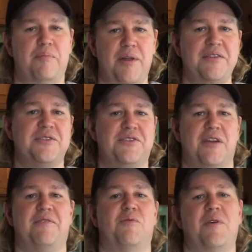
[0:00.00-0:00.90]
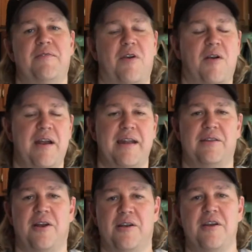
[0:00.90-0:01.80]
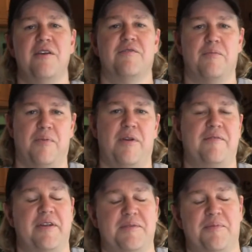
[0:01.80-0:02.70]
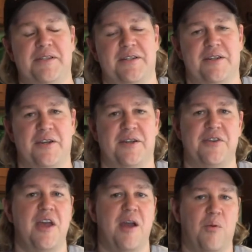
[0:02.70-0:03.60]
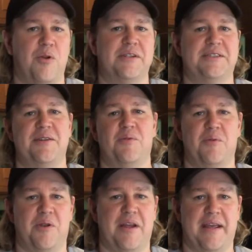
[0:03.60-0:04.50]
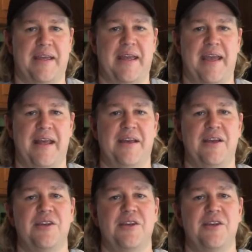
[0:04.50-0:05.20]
plus the stuff that we've already learned from previous brisket cooks, and we're going to see what we're going to get.